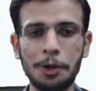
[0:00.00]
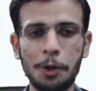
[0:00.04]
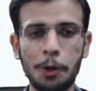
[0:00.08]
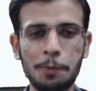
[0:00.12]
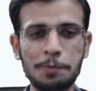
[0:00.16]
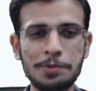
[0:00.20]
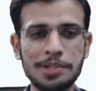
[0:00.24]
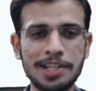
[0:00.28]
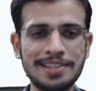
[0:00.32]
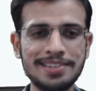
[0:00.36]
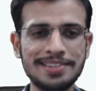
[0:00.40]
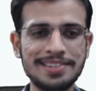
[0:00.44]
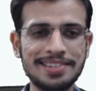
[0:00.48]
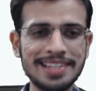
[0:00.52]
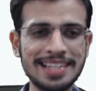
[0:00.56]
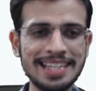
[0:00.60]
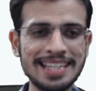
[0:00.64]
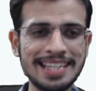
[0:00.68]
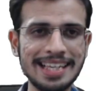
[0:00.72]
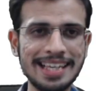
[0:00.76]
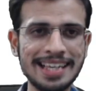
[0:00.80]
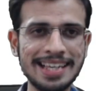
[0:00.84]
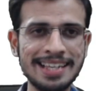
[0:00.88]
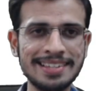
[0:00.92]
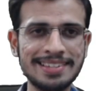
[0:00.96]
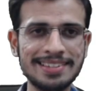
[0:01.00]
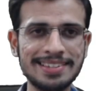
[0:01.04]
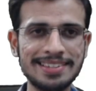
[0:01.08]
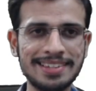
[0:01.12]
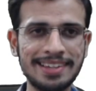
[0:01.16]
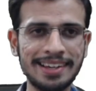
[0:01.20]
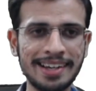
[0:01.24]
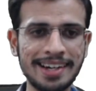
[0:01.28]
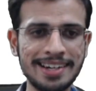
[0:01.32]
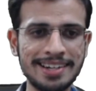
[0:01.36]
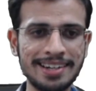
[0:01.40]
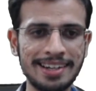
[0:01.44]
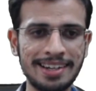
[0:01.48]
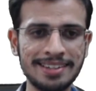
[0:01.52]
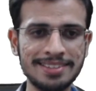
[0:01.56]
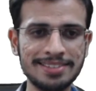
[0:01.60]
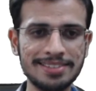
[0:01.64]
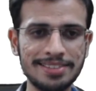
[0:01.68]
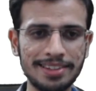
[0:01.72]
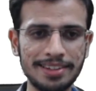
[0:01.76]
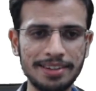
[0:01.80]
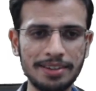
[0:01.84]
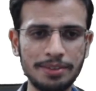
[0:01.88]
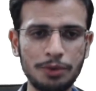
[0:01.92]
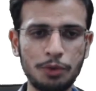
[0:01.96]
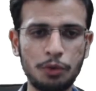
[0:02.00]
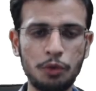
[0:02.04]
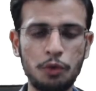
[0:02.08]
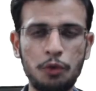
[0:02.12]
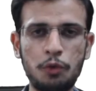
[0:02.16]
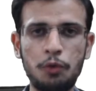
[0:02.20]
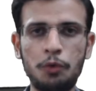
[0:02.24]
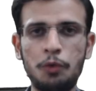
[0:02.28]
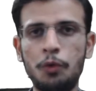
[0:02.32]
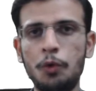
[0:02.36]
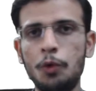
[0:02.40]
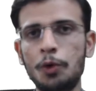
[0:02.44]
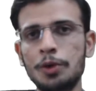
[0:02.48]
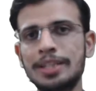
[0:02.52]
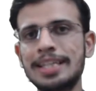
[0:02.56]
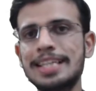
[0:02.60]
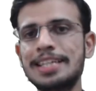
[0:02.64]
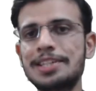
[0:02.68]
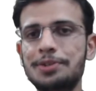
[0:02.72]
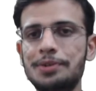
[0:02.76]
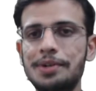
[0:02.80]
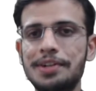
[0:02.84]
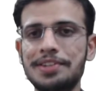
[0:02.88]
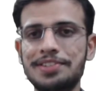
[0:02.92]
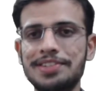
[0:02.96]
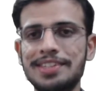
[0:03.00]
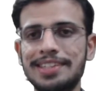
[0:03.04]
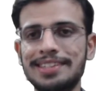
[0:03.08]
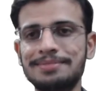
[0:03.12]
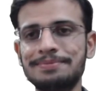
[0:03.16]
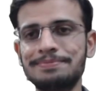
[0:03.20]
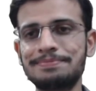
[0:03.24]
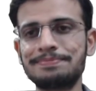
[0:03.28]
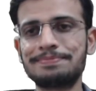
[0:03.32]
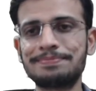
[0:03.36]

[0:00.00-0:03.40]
Option C is correct answer for this question.